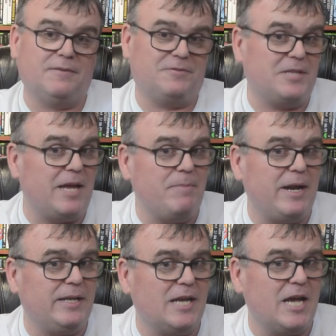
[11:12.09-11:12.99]
I've said
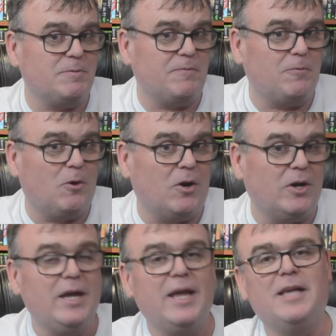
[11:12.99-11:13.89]
many times
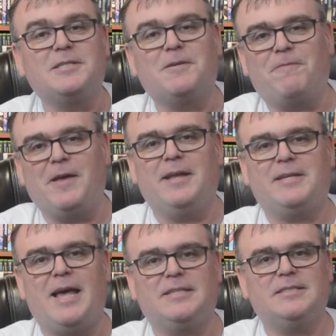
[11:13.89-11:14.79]
before, it's a
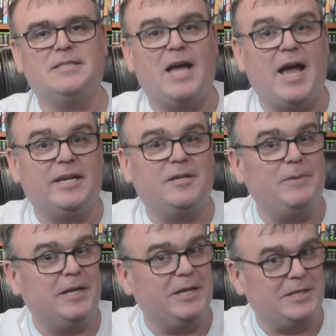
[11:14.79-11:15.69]
fantastic time to
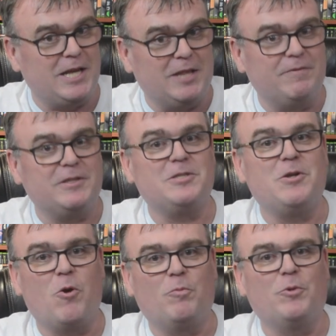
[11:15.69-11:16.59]
be an Intellivision
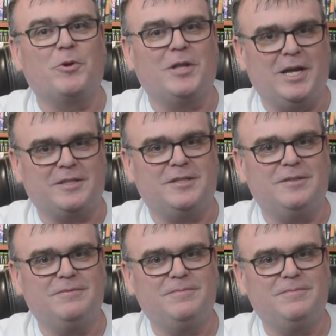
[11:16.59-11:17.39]
homebrew collector.